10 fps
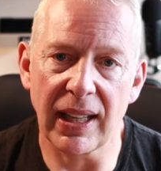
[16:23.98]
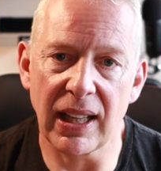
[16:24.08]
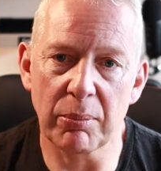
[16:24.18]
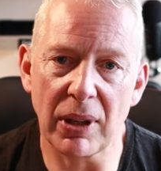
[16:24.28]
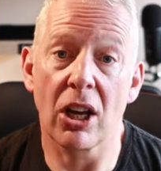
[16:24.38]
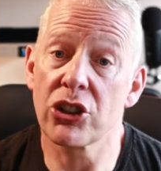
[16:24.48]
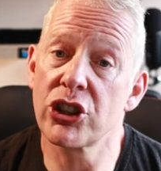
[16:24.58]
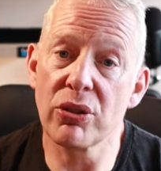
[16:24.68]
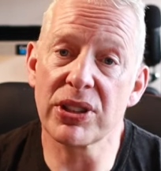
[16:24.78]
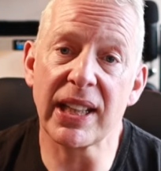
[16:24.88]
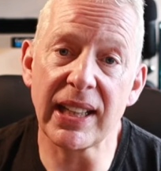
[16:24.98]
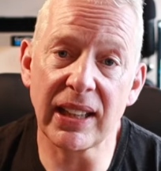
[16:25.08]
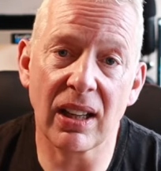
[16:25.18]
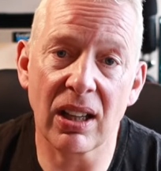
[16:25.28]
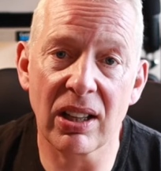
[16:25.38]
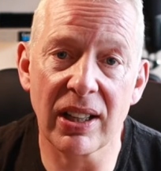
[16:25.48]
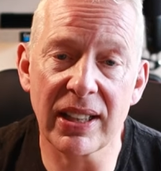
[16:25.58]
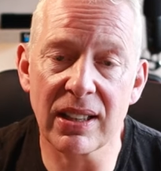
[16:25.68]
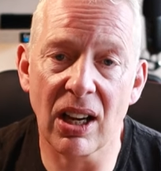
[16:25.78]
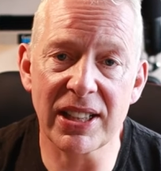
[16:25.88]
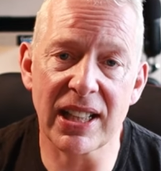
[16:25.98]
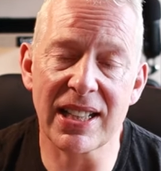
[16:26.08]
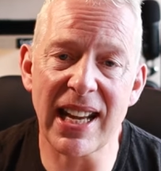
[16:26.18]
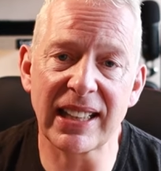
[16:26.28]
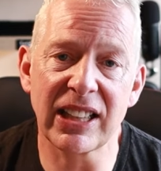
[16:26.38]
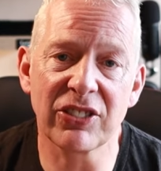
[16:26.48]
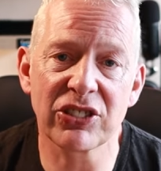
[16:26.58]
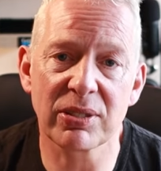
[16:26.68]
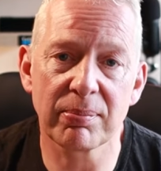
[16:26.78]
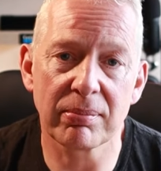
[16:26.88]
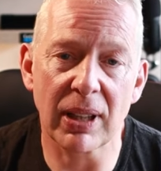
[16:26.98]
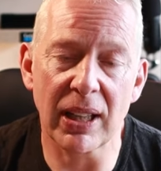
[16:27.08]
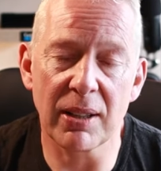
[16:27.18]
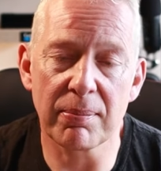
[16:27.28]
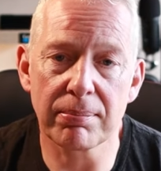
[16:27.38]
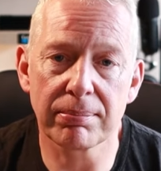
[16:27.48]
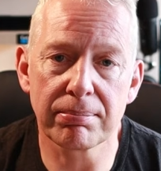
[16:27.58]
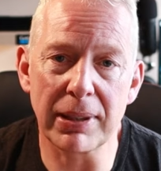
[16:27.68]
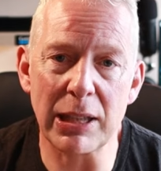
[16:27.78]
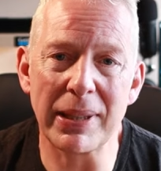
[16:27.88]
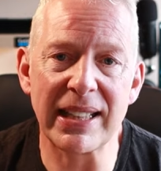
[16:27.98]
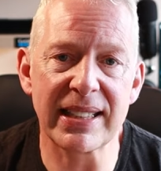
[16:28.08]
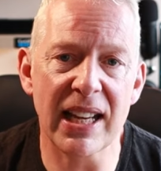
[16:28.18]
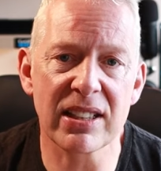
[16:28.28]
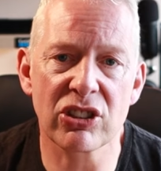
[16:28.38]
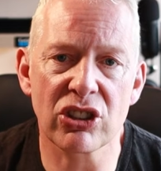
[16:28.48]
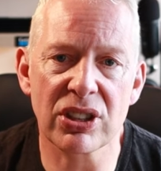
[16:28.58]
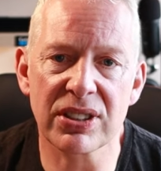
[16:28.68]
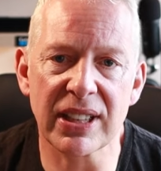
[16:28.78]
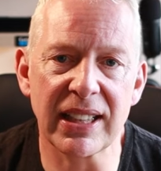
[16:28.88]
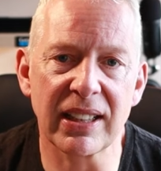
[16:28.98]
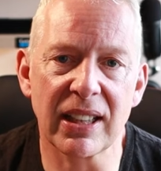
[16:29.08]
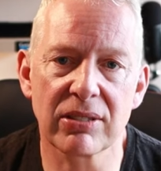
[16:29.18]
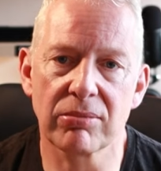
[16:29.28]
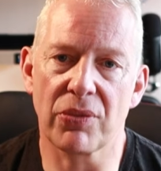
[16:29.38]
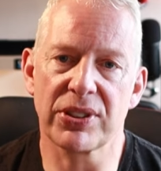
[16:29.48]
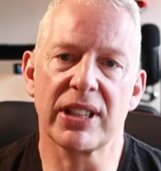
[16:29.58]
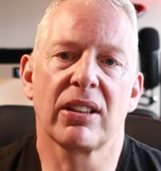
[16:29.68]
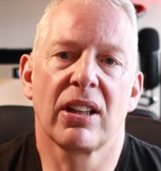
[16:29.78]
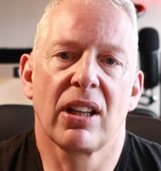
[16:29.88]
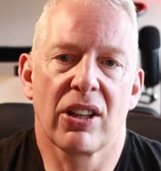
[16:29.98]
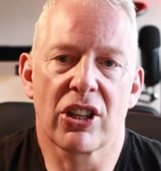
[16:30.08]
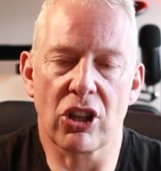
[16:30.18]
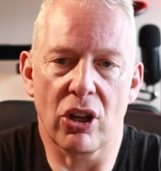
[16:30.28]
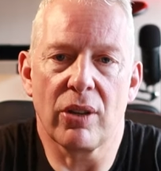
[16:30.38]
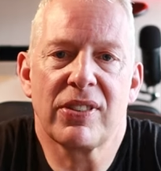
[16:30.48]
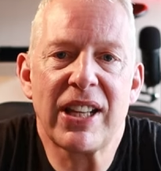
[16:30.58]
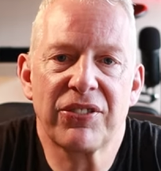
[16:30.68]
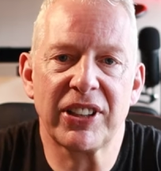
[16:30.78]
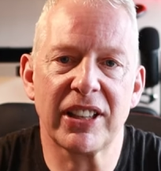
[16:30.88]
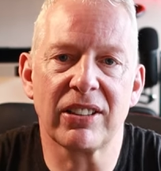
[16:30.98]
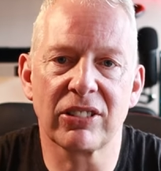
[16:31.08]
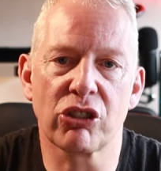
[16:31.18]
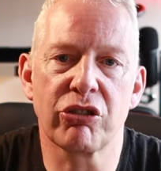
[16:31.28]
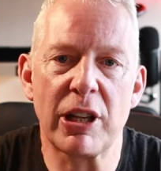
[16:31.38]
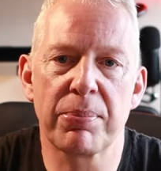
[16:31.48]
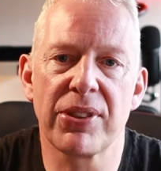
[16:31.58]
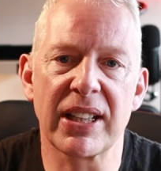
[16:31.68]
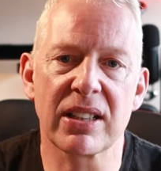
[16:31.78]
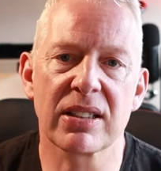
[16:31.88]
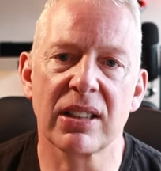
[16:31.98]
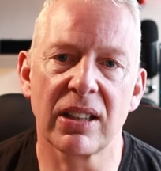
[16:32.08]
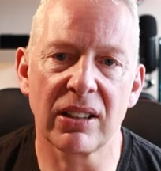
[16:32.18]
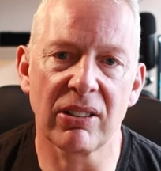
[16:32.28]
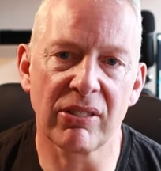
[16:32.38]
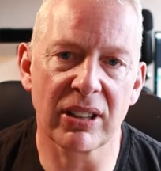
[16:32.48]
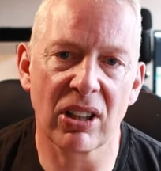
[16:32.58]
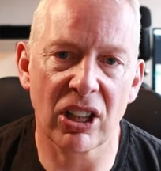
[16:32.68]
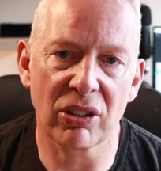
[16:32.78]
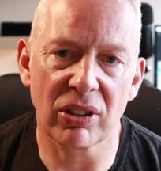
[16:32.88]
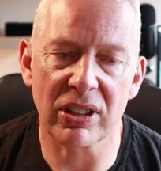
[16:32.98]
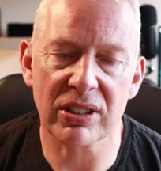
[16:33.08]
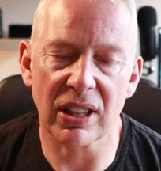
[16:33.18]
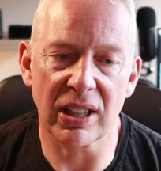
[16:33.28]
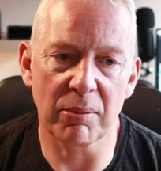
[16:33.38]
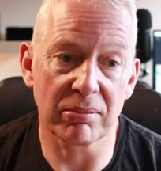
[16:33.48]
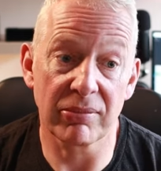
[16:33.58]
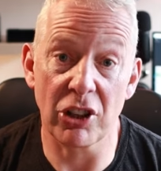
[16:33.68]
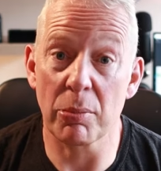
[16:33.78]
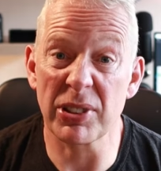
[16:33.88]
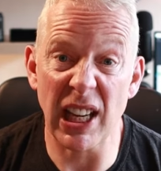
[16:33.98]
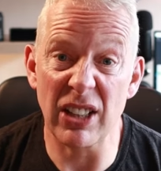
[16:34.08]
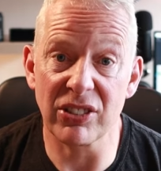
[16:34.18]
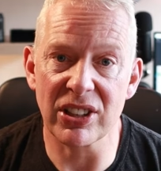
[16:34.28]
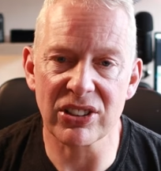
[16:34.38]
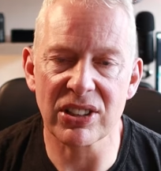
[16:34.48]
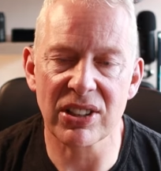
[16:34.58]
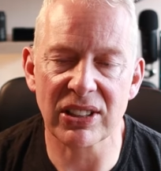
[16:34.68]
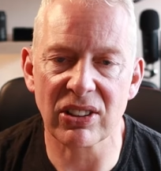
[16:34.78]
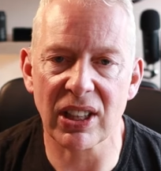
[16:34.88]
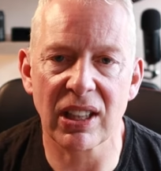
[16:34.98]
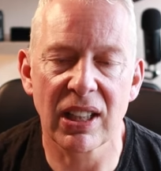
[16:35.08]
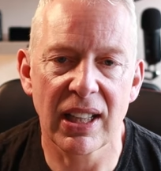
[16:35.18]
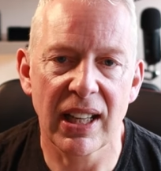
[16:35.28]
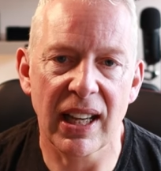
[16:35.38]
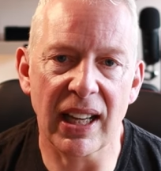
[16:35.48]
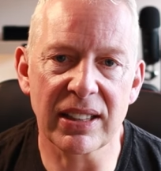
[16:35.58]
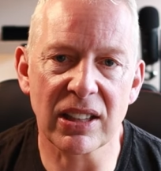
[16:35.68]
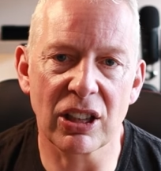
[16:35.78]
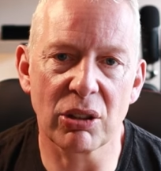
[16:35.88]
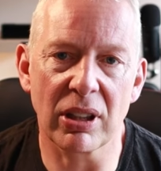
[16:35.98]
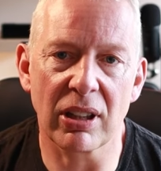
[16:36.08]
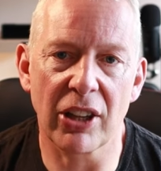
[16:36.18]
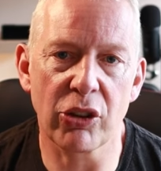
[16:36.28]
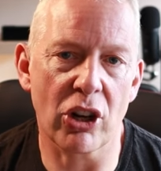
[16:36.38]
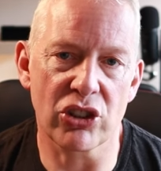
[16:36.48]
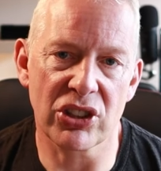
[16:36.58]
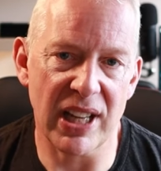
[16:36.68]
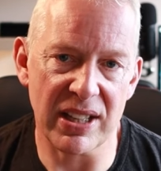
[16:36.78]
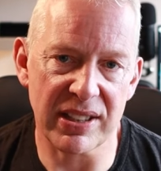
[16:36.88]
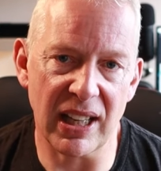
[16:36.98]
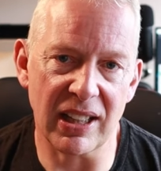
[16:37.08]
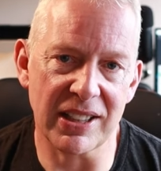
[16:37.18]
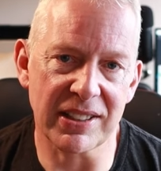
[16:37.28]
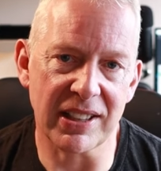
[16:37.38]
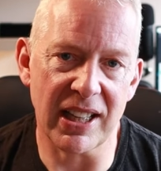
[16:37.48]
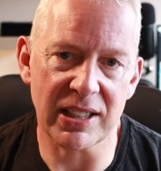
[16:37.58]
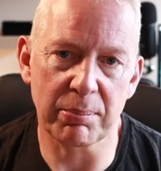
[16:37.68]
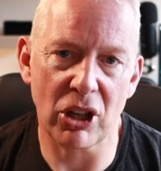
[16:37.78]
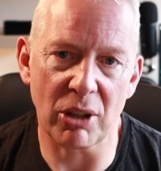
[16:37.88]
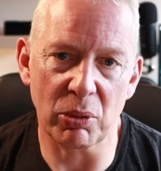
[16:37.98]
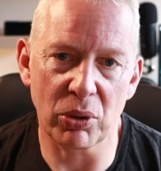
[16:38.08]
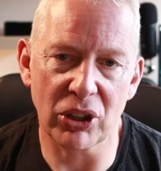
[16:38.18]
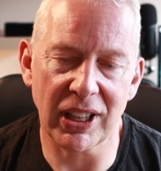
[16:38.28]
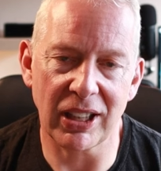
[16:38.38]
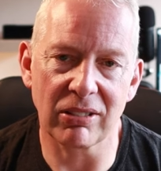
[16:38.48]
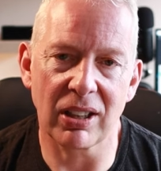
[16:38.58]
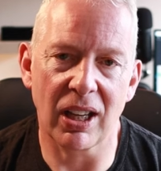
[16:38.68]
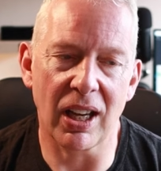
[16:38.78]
Um, on Tuesday, I, I did a deadlift um, PB test just to see. It, obviously, there's a lot of lifting and grip things that are, are in Hyrox, um, Farmer's Carry for instance, and things like that. And so I thought I'd just test that as a, as part of my workout.